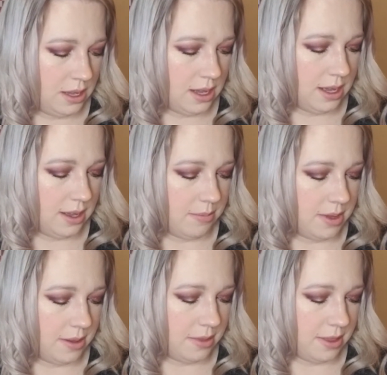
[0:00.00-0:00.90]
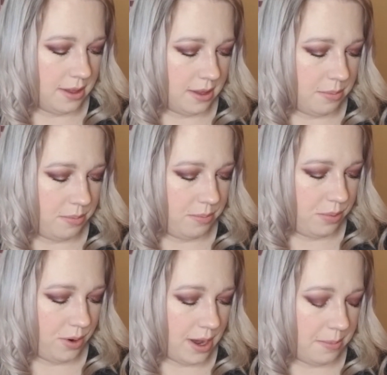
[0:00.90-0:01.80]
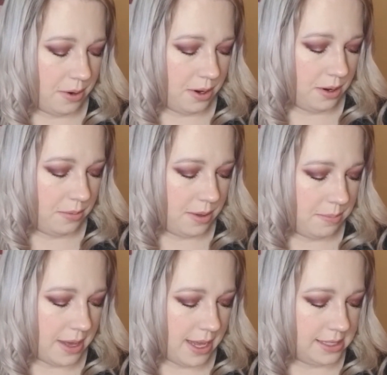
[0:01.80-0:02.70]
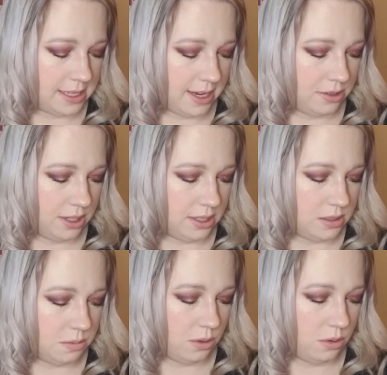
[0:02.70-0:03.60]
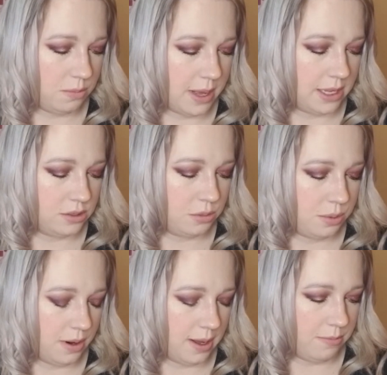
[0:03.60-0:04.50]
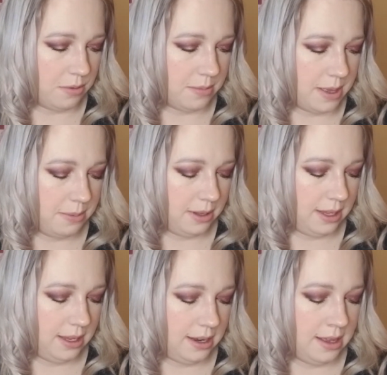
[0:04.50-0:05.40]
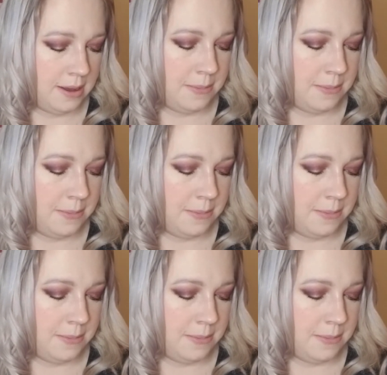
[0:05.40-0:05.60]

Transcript: the primer base Hydrate and Smooth Master Prime from Maybelline,